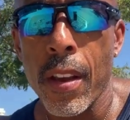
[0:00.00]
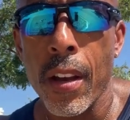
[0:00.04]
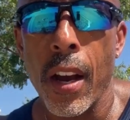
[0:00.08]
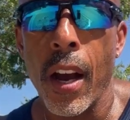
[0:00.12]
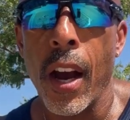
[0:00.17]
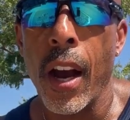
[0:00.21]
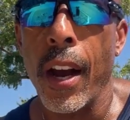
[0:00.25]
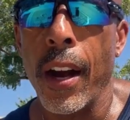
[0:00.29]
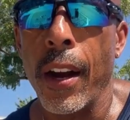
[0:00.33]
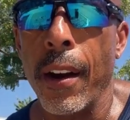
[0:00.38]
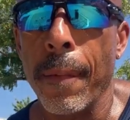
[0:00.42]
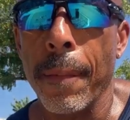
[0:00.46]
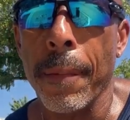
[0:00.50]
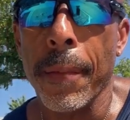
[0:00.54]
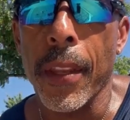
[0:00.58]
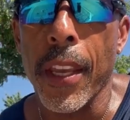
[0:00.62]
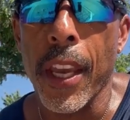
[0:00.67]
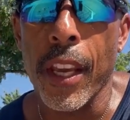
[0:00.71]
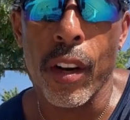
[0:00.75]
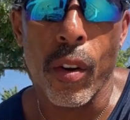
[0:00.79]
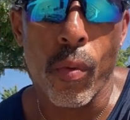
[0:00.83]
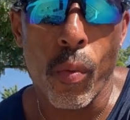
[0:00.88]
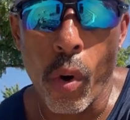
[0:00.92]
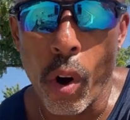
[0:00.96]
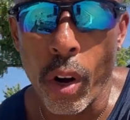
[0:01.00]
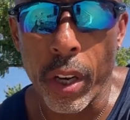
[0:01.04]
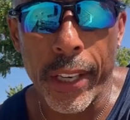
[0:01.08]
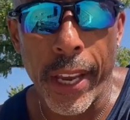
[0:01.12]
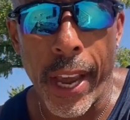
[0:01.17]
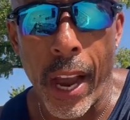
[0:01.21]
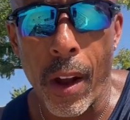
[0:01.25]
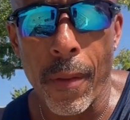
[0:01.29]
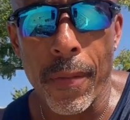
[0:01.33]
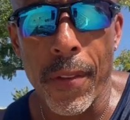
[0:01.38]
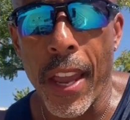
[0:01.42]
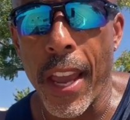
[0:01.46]
in a
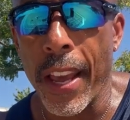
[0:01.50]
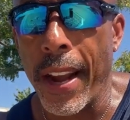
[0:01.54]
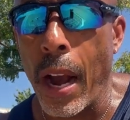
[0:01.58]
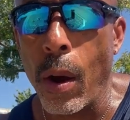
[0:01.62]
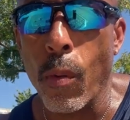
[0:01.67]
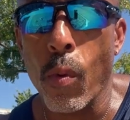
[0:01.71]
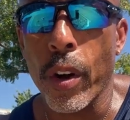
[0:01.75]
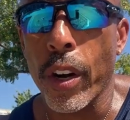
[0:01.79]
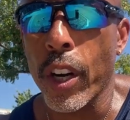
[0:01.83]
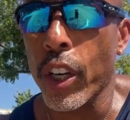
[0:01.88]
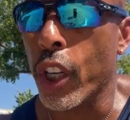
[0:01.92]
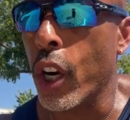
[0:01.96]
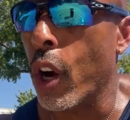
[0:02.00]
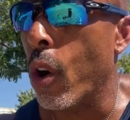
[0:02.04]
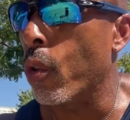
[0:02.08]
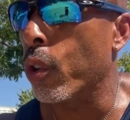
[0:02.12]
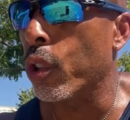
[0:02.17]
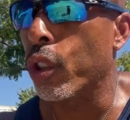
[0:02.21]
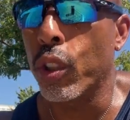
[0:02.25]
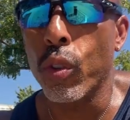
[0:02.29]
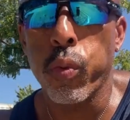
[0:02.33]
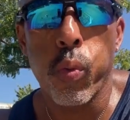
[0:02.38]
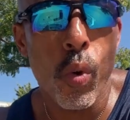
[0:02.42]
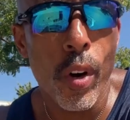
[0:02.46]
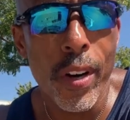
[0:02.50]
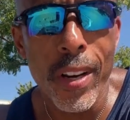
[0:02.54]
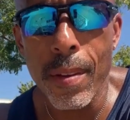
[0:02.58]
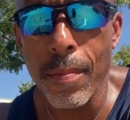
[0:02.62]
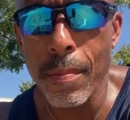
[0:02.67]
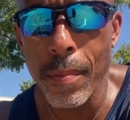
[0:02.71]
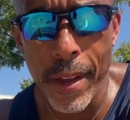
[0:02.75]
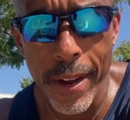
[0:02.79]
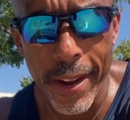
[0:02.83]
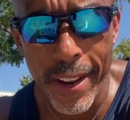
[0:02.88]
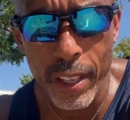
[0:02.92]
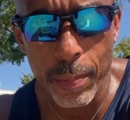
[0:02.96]
workout, and I want to go 20
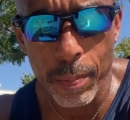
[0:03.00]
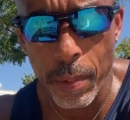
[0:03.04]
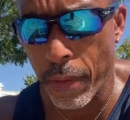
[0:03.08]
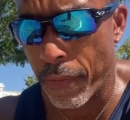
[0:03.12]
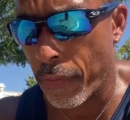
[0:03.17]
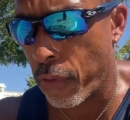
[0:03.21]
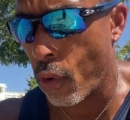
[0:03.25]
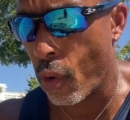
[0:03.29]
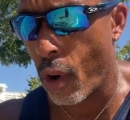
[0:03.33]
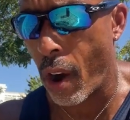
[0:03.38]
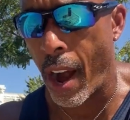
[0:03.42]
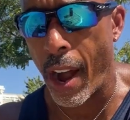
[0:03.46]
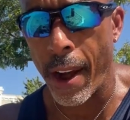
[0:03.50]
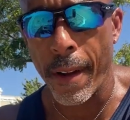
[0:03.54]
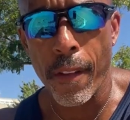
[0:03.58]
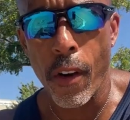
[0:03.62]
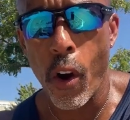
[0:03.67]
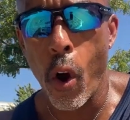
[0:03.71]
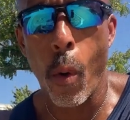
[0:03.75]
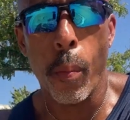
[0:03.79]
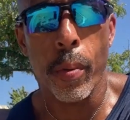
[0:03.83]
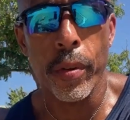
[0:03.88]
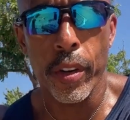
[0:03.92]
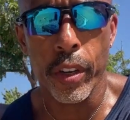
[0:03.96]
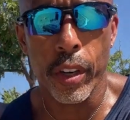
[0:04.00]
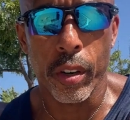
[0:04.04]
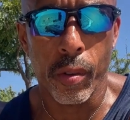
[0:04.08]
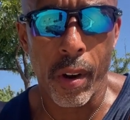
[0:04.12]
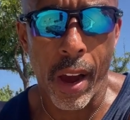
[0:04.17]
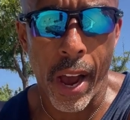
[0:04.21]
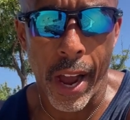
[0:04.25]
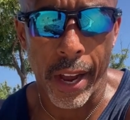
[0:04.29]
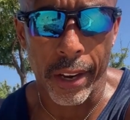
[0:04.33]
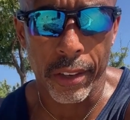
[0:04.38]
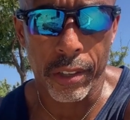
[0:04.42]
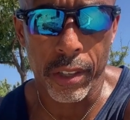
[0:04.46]
minutes before I open the
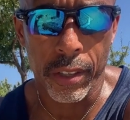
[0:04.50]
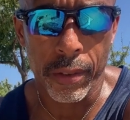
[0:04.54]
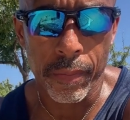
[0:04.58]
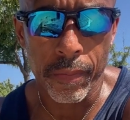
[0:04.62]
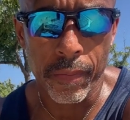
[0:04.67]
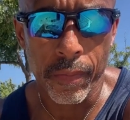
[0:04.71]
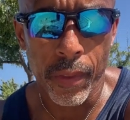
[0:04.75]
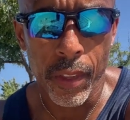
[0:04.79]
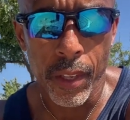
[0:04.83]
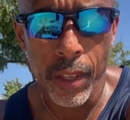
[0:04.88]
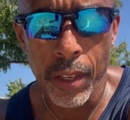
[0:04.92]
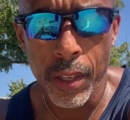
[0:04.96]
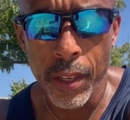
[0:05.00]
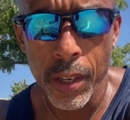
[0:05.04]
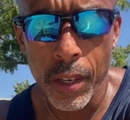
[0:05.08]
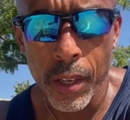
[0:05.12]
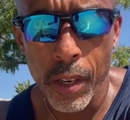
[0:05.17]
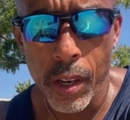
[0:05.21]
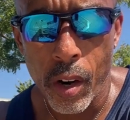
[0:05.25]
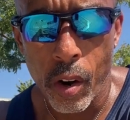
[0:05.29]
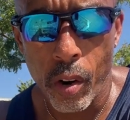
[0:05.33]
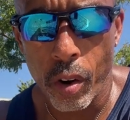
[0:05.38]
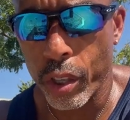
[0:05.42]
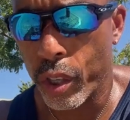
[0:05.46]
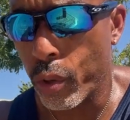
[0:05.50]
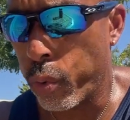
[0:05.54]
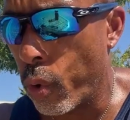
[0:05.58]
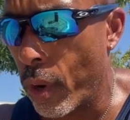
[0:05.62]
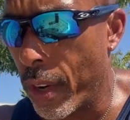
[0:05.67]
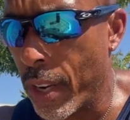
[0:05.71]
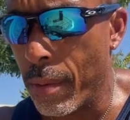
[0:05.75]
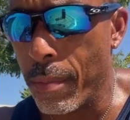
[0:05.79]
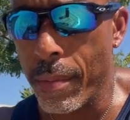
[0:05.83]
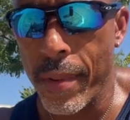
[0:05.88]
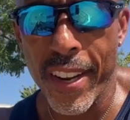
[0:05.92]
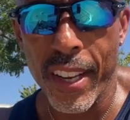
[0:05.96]
garage, or
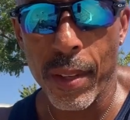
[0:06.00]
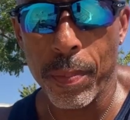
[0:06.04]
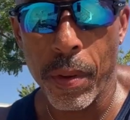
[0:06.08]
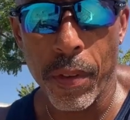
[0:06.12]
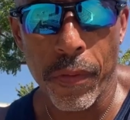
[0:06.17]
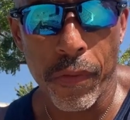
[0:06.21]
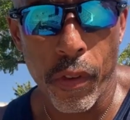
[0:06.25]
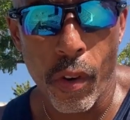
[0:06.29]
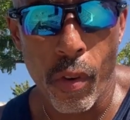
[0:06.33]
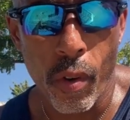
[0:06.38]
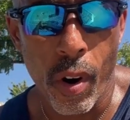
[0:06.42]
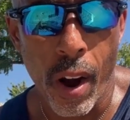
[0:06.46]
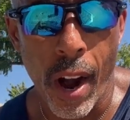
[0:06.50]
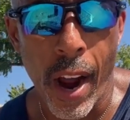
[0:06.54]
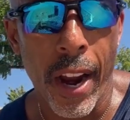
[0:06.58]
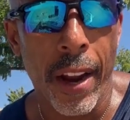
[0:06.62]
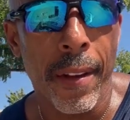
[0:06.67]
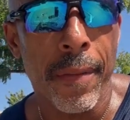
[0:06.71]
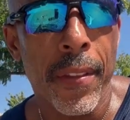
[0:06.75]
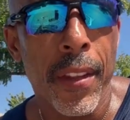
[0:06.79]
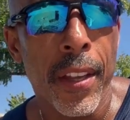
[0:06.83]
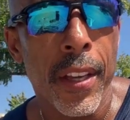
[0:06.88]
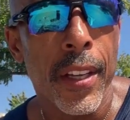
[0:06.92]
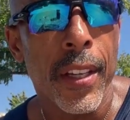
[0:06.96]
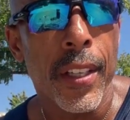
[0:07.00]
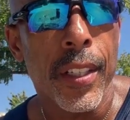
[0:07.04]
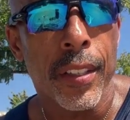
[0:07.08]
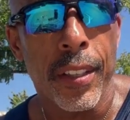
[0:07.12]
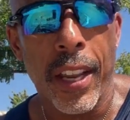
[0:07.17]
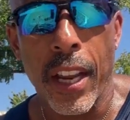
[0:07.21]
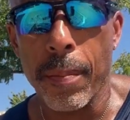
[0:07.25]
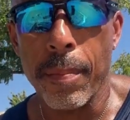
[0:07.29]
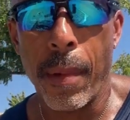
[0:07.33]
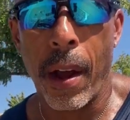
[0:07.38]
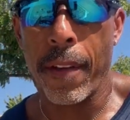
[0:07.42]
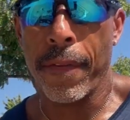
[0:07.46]
20 minutes before I
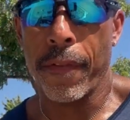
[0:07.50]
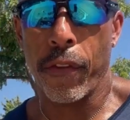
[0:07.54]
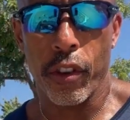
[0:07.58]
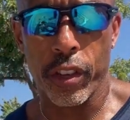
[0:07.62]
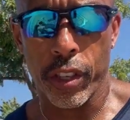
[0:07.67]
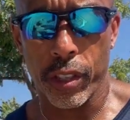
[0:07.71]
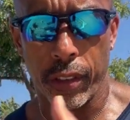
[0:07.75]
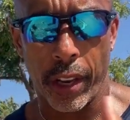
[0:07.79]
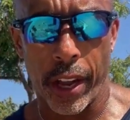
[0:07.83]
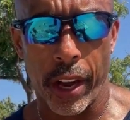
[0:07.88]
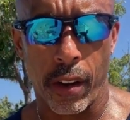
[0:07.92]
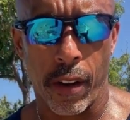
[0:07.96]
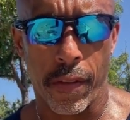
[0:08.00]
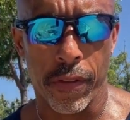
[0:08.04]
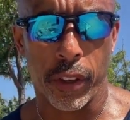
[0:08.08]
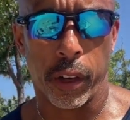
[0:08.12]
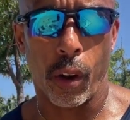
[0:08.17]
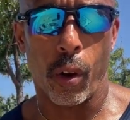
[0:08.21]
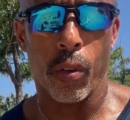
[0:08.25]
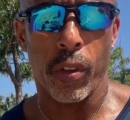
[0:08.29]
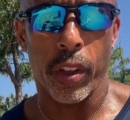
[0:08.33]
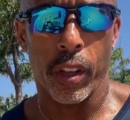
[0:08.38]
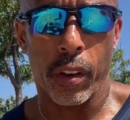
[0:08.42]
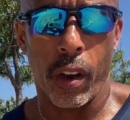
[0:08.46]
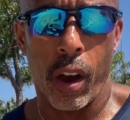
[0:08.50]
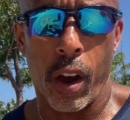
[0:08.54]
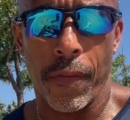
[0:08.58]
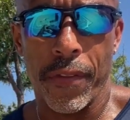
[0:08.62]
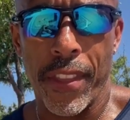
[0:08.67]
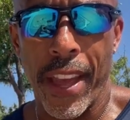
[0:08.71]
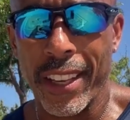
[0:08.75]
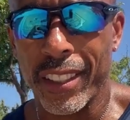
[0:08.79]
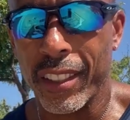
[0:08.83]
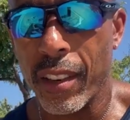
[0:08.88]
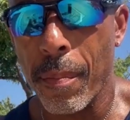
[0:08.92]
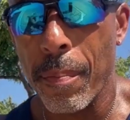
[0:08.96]
take my first layer of clothing off.
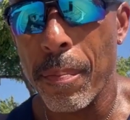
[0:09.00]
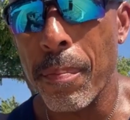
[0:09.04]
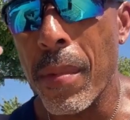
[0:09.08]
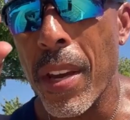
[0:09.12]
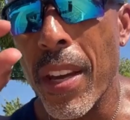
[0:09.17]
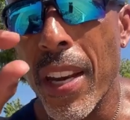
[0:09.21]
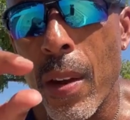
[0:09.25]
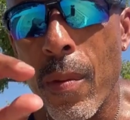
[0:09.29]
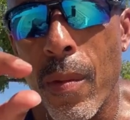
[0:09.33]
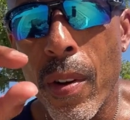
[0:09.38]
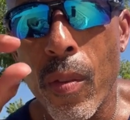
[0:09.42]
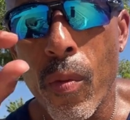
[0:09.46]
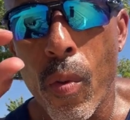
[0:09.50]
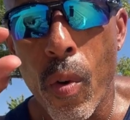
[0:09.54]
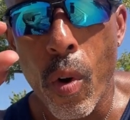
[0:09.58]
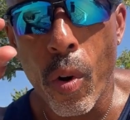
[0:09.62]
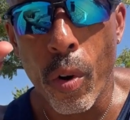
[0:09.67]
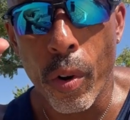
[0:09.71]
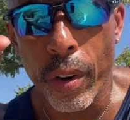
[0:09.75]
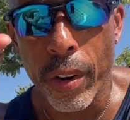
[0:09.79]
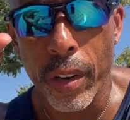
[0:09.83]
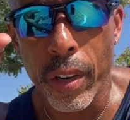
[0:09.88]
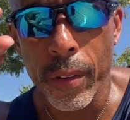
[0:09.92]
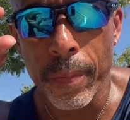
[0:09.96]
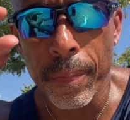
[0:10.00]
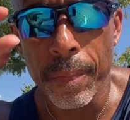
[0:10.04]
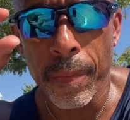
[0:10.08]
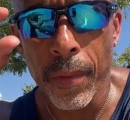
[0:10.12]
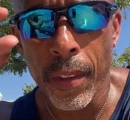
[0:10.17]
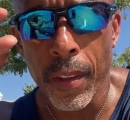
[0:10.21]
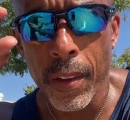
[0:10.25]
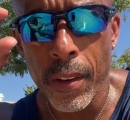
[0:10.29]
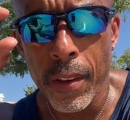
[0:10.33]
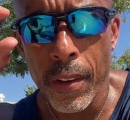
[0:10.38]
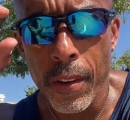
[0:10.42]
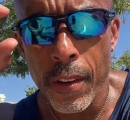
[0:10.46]
That's a mini reward
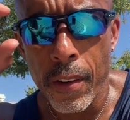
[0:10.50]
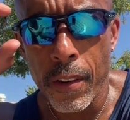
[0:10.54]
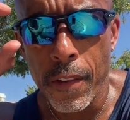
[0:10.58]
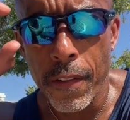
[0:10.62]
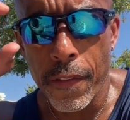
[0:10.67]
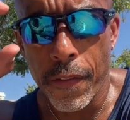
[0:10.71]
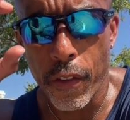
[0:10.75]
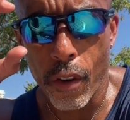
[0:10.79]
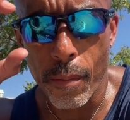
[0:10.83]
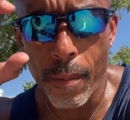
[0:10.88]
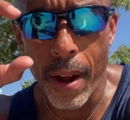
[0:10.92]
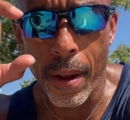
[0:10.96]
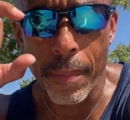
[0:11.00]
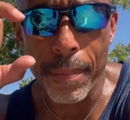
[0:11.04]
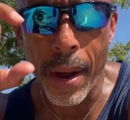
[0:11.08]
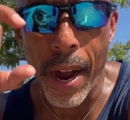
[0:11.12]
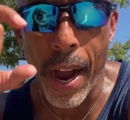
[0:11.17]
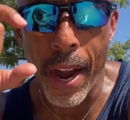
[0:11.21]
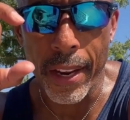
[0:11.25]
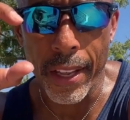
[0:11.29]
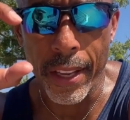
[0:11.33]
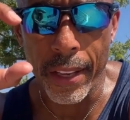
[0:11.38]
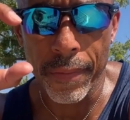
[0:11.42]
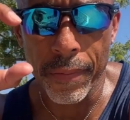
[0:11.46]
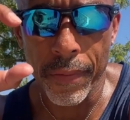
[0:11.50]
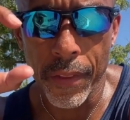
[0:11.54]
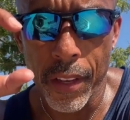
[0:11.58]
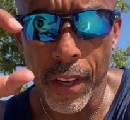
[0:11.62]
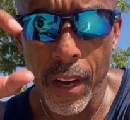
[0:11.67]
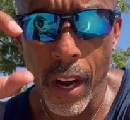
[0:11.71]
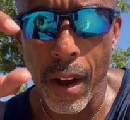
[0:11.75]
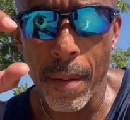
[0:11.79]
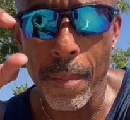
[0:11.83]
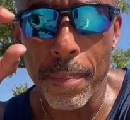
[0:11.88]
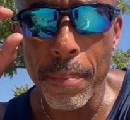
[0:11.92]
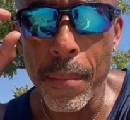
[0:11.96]
for my body,
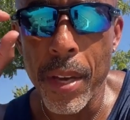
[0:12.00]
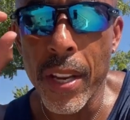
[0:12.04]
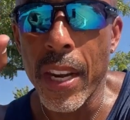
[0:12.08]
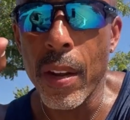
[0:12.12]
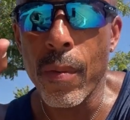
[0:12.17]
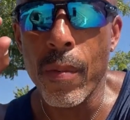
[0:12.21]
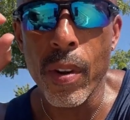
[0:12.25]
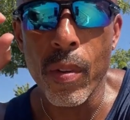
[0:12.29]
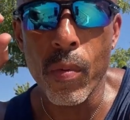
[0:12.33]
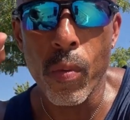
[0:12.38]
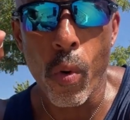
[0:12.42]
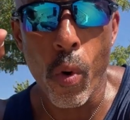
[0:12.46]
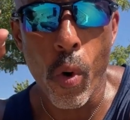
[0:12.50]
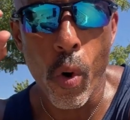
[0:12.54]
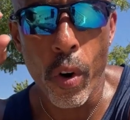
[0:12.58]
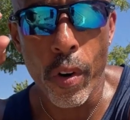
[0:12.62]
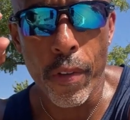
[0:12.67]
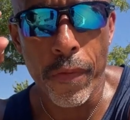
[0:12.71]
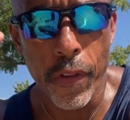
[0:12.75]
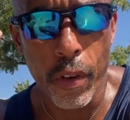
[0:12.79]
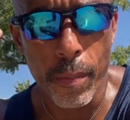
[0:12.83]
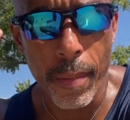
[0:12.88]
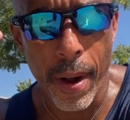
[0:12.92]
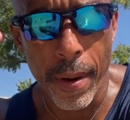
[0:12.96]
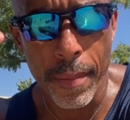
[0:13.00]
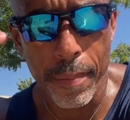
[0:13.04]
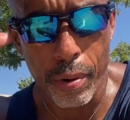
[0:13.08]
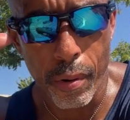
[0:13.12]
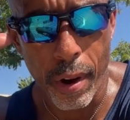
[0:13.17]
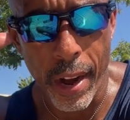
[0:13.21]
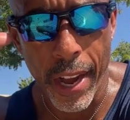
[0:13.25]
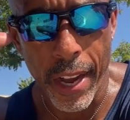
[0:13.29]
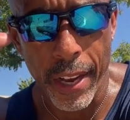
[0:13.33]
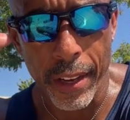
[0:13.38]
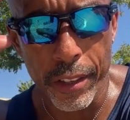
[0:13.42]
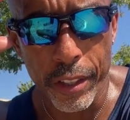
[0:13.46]
a mini reward for my
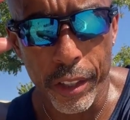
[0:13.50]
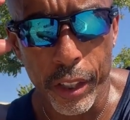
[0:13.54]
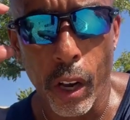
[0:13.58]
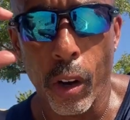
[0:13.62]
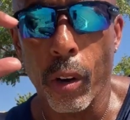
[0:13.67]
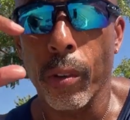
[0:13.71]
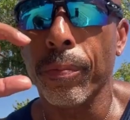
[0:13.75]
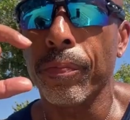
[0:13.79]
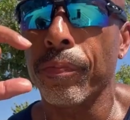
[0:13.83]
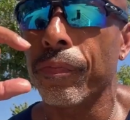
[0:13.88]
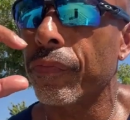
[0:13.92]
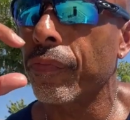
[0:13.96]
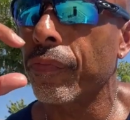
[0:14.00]
brain. So